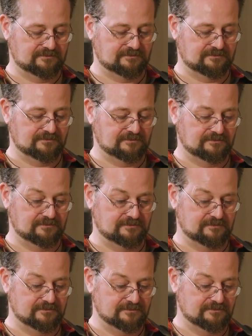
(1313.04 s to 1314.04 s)

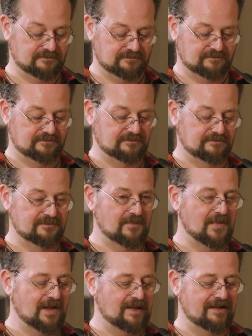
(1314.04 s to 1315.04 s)

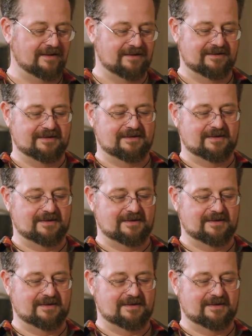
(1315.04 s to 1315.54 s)
Nobody speaks.